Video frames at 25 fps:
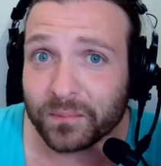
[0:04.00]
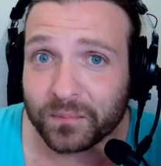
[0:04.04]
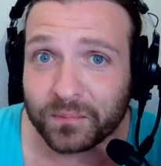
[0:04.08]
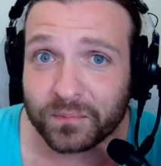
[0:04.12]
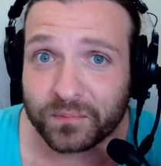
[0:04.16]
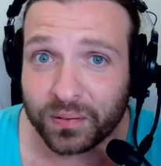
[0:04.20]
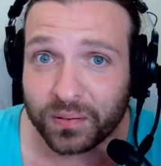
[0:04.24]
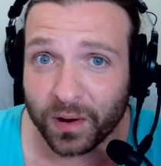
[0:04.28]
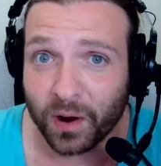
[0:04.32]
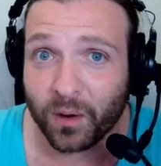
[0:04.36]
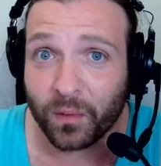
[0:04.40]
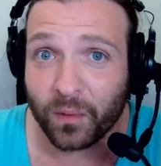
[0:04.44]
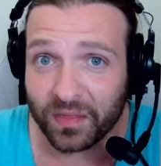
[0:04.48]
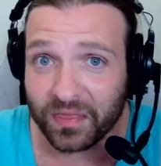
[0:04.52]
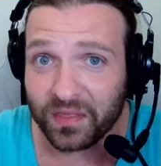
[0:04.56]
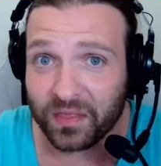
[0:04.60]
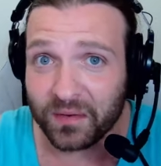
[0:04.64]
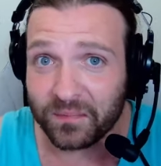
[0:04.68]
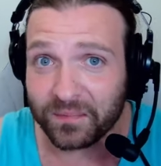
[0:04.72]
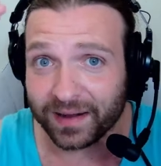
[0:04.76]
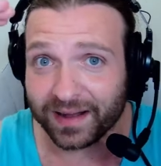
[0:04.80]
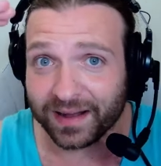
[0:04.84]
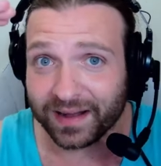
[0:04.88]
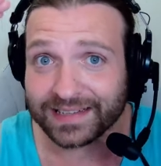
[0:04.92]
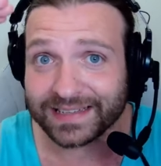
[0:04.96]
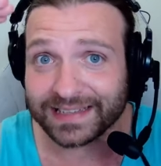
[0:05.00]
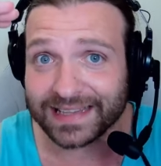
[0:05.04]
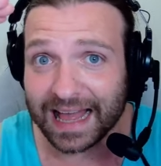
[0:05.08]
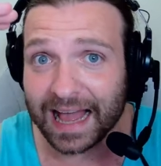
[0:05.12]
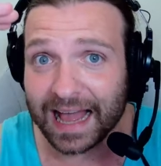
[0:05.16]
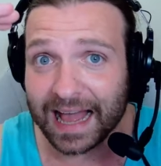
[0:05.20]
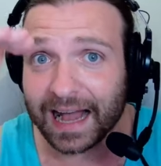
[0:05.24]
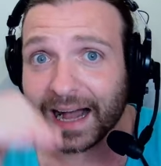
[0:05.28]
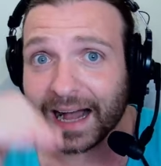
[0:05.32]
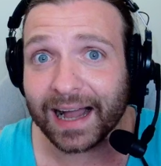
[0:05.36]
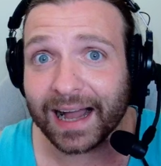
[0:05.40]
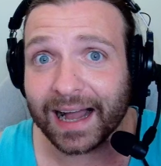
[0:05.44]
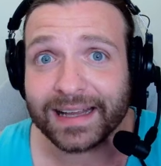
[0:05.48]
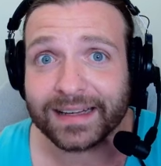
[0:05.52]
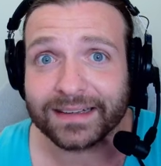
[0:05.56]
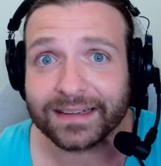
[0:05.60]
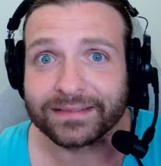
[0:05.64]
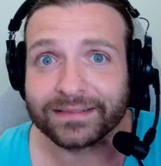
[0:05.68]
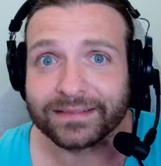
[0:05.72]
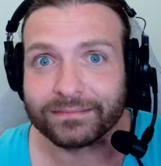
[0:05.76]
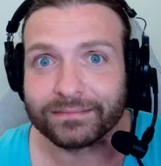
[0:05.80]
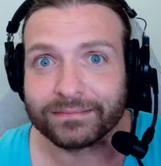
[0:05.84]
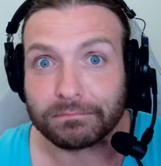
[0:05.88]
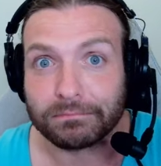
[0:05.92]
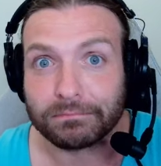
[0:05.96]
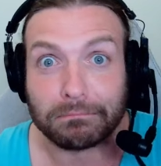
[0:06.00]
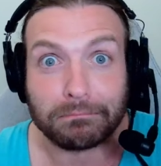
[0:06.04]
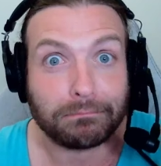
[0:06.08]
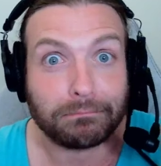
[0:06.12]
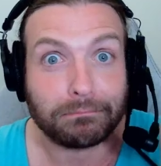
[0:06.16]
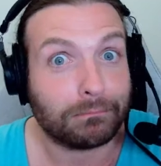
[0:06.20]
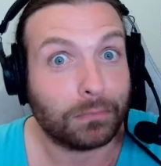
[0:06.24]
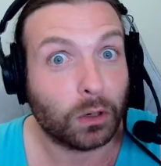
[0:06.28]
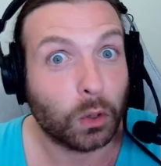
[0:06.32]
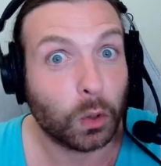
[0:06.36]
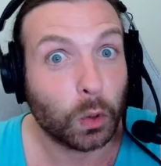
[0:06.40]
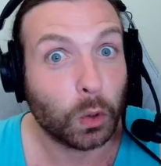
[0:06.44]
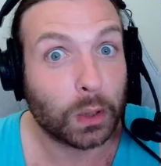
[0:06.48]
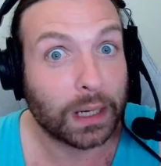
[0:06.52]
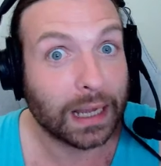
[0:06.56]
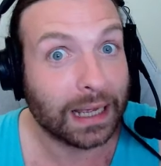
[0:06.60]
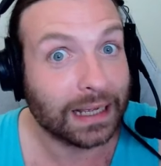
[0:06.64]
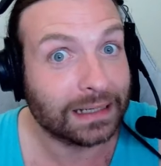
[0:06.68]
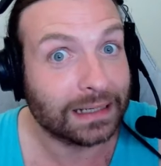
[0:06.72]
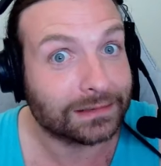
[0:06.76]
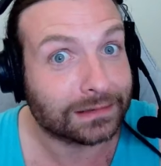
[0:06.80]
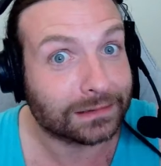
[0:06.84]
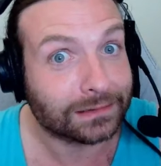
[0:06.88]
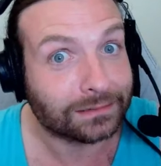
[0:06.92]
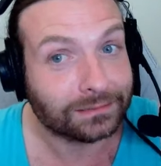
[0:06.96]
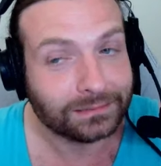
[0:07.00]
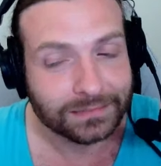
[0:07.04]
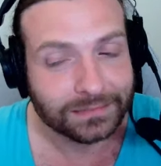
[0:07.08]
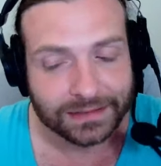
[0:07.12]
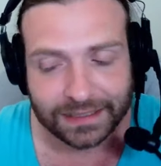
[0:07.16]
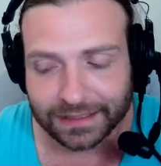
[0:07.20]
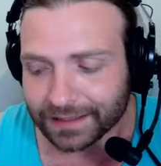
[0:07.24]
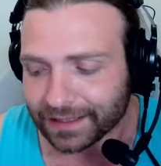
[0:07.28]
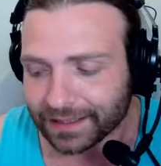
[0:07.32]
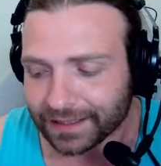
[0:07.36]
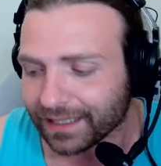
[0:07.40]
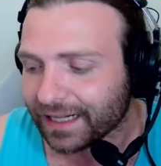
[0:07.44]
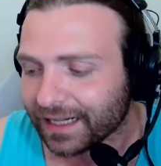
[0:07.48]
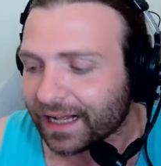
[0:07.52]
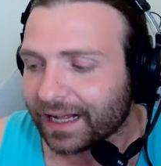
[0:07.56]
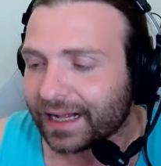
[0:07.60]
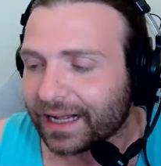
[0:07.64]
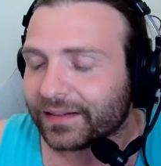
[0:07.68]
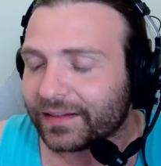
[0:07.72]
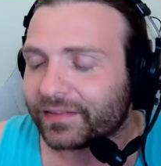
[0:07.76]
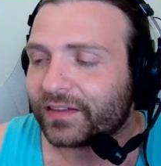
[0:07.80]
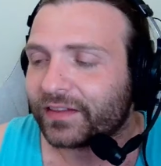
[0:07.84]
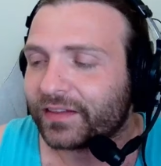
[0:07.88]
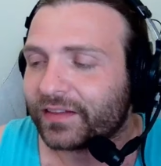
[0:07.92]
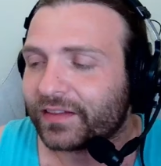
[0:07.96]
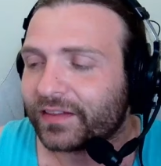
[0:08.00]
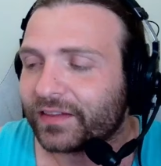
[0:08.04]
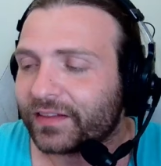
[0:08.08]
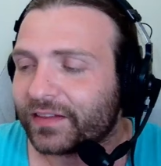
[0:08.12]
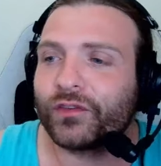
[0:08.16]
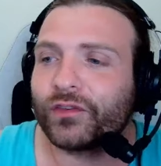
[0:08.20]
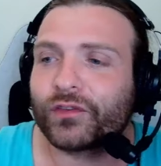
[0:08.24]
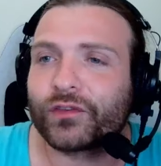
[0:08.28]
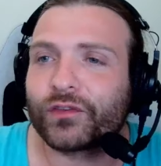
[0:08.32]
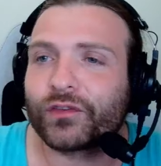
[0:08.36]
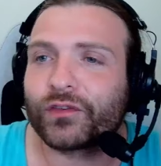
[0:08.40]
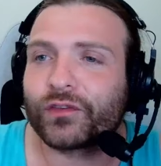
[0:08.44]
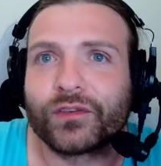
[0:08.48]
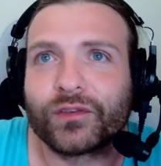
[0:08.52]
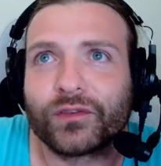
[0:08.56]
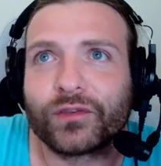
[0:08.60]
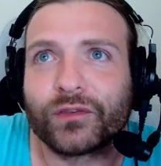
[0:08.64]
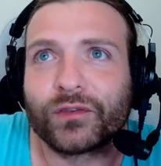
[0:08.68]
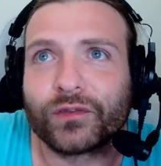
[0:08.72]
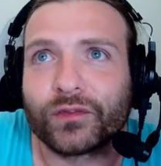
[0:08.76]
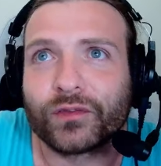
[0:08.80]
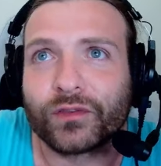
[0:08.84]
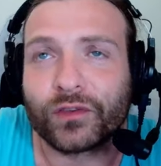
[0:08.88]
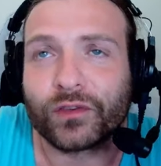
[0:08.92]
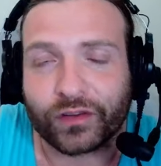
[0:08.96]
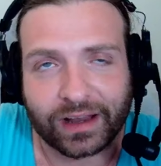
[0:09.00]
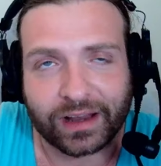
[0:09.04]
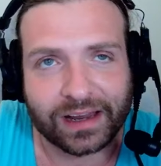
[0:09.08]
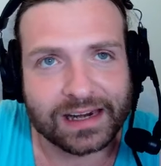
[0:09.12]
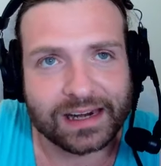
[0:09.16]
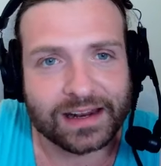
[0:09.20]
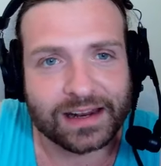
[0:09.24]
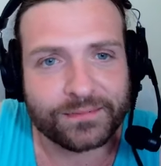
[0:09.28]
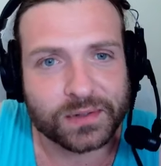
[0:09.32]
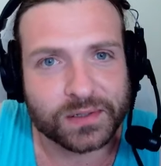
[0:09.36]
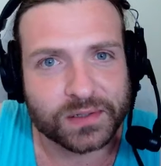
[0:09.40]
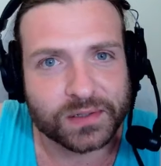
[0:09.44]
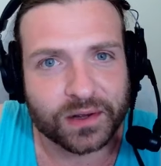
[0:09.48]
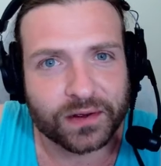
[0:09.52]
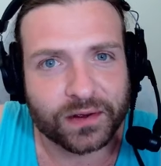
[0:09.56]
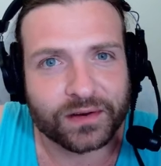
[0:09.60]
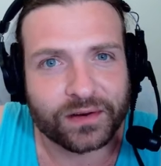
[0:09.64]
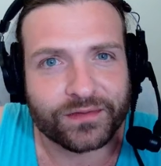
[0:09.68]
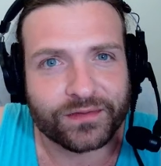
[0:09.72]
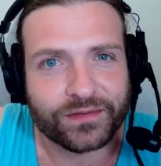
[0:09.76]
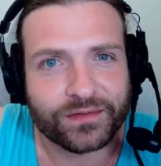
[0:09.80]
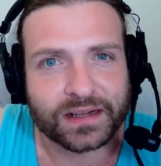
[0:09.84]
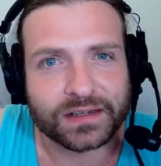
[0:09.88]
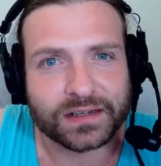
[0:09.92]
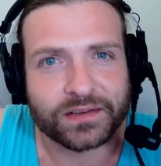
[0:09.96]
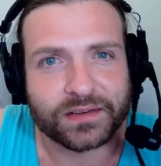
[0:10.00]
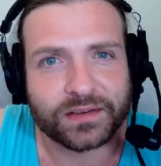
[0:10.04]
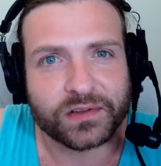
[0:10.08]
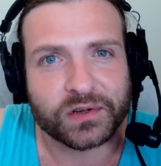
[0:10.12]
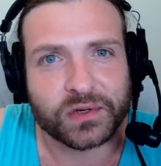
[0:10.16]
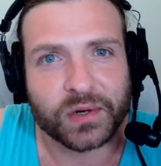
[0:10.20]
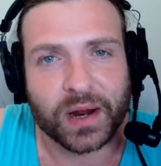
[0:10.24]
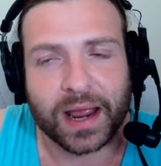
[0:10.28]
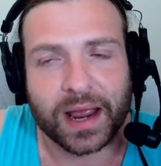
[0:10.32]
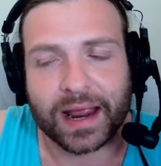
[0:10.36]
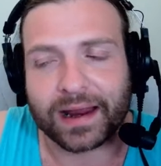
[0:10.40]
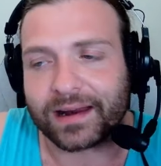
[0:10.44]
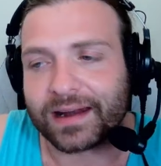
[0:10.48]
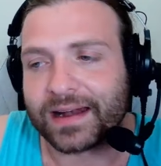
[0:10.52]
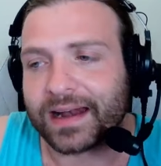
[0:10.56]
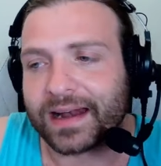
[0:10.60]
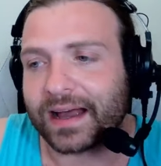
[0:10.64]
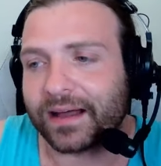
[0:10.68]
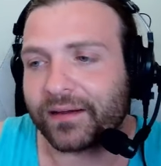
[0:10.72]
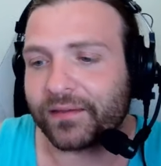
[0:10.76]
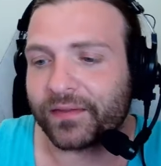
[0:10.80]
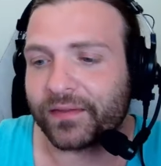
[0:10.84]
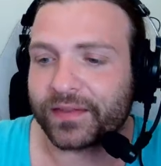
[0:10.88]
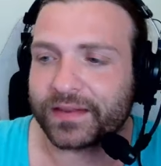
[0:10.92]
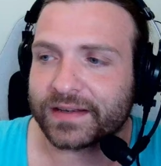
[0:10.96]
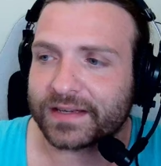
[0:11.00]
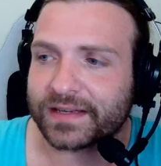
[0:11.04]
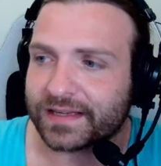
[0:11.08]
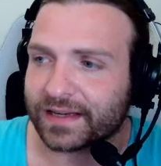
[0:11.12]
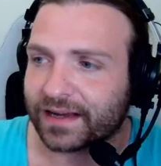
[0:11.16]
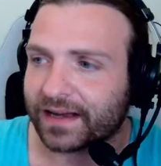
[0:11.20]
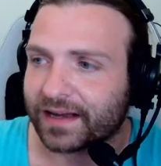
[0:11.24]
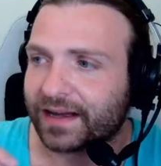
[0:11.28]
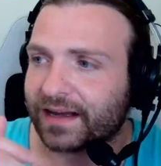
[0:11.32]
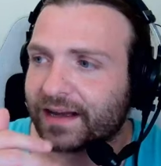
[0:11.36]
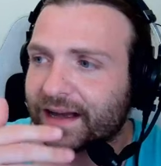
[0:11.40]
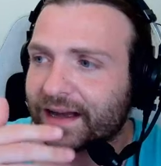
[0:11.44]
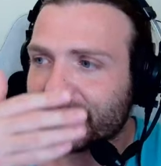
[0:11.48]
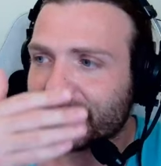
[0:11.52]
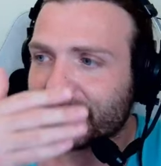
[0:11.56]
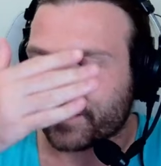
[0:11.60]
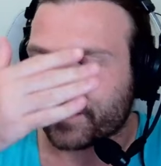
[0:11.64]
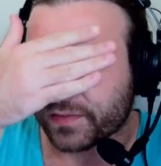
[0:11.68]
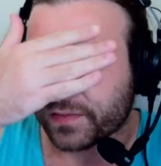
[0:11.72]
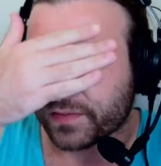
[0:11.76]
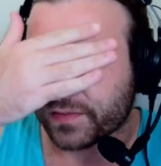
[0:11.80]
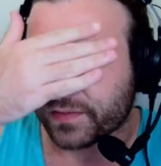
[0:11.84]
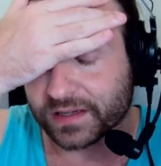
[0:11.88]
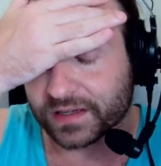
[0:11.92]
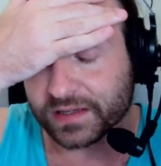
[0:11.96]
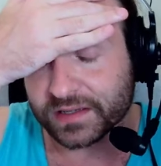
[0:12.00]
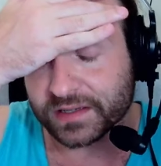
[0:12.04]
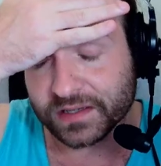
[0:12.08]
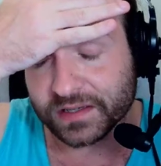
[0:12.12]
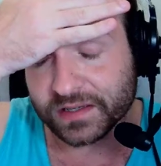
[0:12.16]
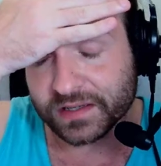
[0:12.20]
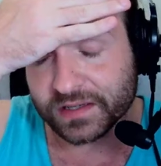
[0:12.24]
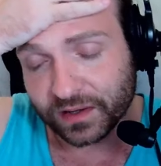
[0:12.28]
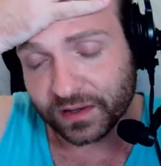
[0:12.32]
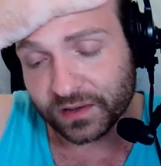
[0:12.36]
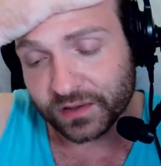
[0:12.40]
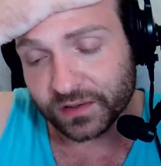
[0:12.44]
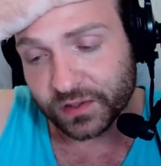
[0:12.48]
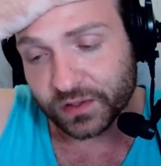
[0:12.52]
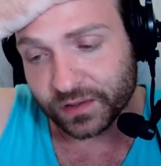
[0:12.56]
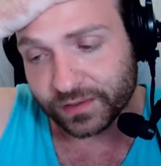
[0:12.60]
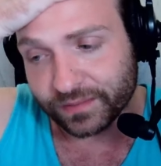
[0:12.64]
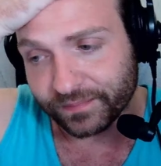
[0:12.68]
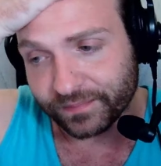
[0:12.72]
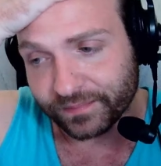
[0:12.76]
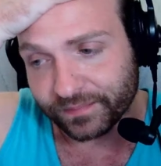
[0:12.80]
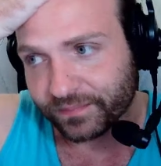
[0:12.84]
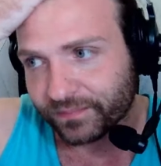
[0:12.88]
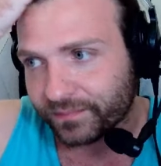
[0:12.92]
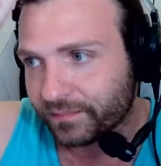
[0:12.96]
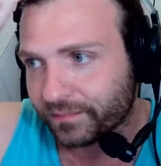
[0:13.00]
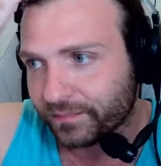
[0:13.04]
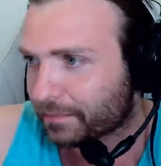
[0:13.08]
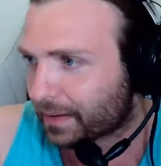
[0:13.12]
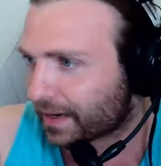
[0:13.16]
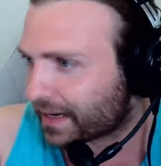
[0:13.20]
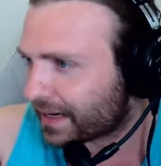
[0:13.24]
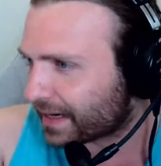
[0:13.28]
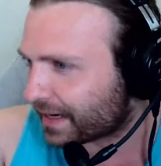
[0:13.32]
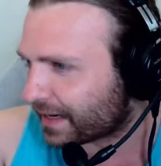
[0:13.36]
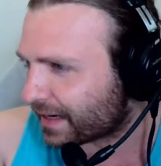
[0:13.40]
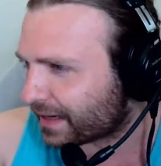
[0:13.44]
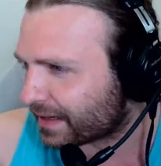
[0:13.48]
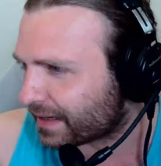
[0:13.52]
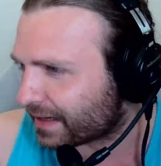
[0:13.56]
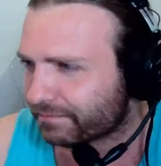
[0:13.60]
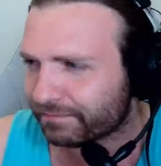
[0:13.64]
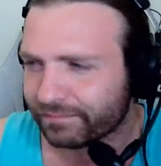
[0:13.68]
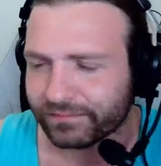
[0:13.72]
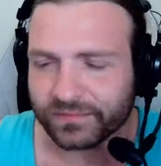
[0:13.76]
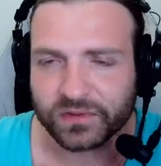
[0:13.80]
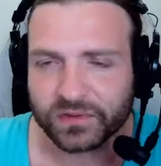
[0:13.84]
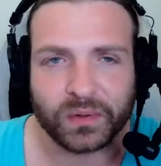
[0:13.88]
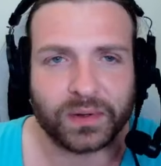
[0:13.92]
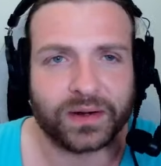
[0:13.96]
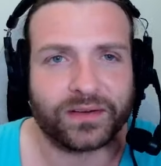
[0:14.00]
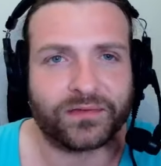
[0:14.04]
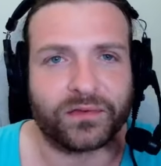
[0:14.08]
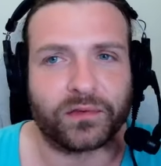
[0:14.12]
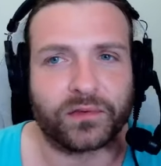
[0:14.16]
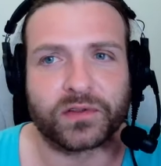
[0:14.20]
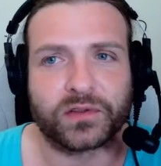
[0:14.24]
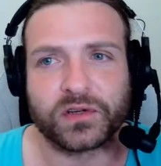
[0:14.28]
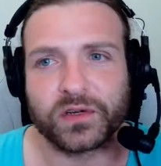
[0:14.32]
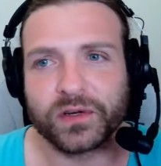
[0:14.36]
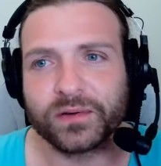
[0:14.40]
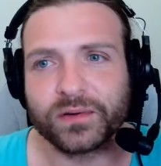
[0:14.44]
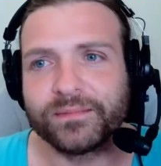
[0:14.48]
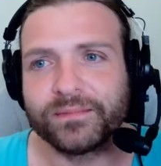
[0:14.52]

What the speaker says: But when the bar's that high, who cares? This is the second episode of House of the Dragon now that I've had the chance to watch Monday, 24th of June.